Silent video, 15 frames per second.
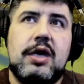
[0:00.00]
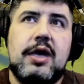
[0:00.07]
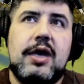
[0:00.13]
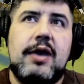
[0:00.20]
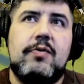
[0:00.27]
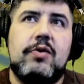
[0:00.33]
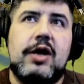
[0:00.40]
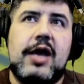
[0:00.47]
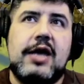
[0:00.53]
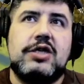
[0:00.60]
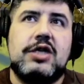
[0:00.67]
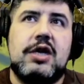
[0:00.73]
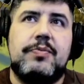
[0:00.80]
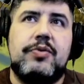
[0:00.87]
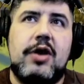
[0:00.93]
And we're actually
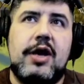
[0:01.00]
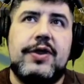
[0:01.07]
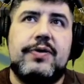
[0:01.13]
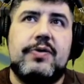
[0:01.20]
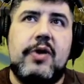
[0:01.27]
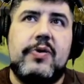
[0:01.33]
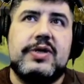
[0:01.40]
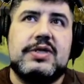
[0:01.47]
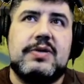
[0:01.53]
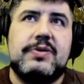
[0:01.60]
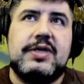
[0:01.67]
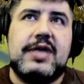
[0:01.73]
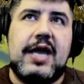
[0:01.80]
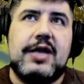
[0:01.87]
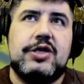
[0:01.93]
going to probably throw in some
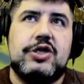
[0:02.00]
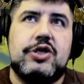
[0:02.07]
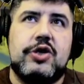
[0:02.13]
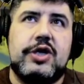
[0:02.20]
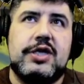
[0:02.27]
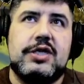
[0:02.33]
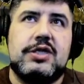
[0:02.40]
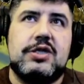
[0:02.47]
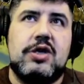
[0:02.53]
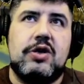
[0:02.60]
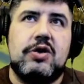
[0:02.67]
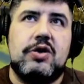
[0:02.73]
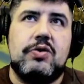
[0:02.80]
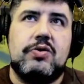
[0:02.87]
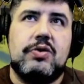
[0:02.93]
dead trees too.